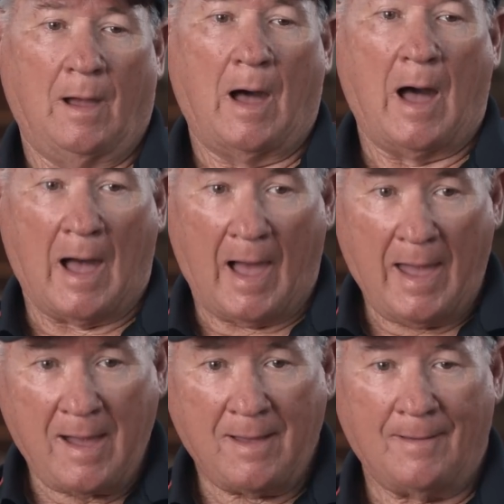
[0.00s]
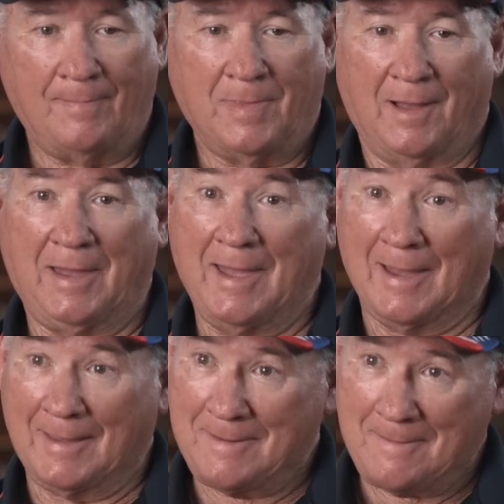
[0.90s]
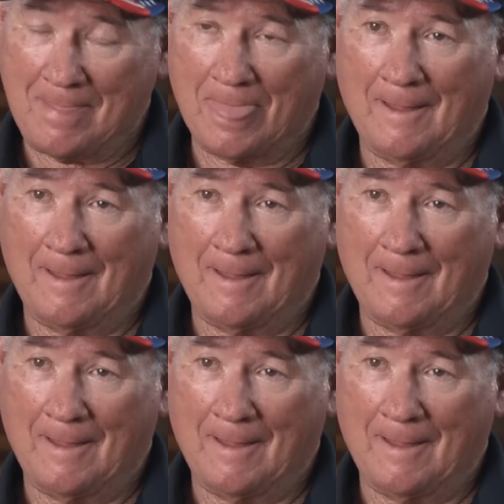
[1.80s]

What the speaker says: I, again,